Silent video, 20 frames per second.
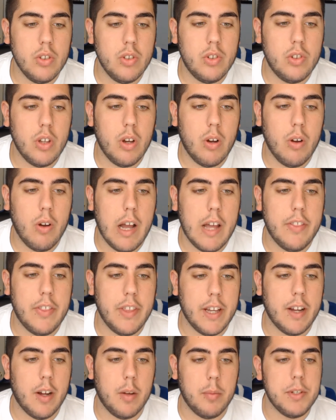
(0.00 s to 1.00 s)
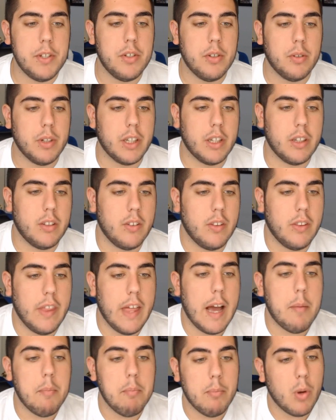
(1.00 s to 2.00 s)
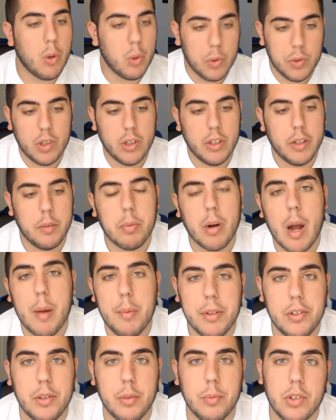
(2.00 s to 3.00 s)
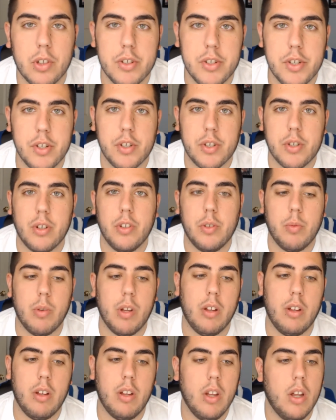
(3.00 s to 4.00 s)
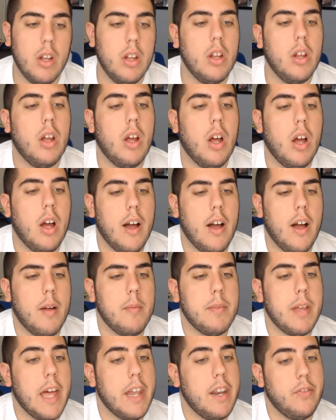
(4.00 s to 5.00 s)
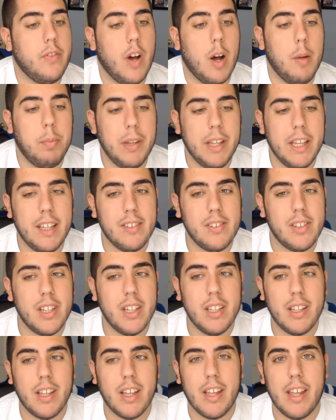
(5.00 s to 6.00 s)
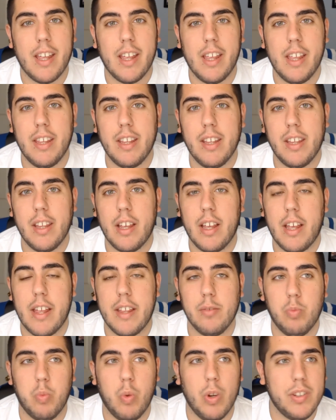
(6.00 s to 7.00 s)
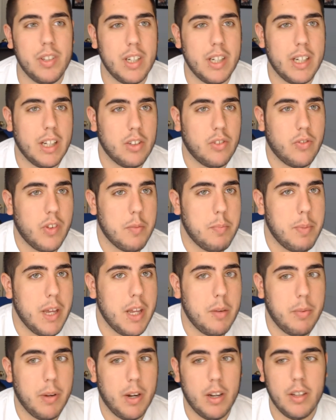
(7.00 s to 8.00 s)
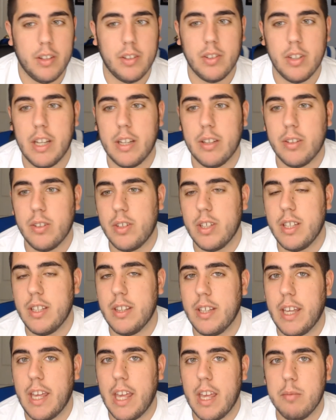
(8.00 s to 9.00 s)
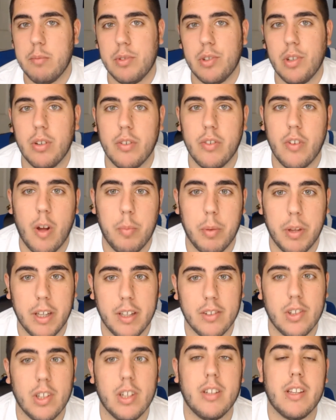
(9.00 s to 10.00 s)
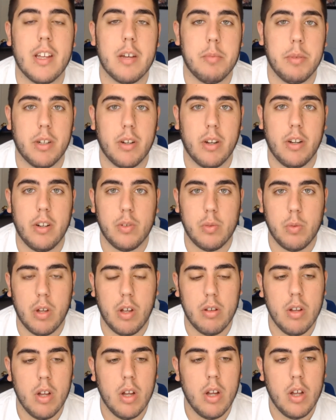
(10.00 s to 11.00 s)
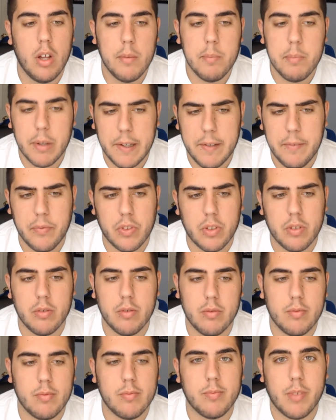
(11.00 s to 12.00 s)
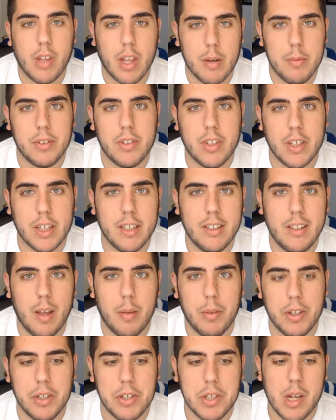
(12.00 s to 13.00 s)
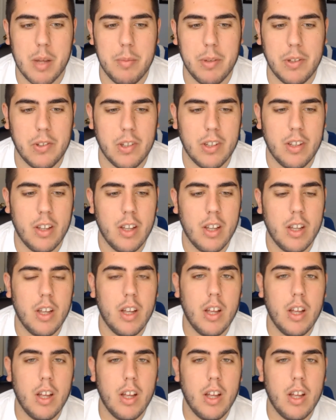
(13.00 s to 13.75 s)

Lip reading: So I think I'll be doing that mostly, probably some Search and Destroy as well. And if Uplink is in it, it wasn't announced for the beta, but it is announced in the game, so if Uplink is in it, that'd be great as well. But I'm going to be sticking to Demolition, I miss it.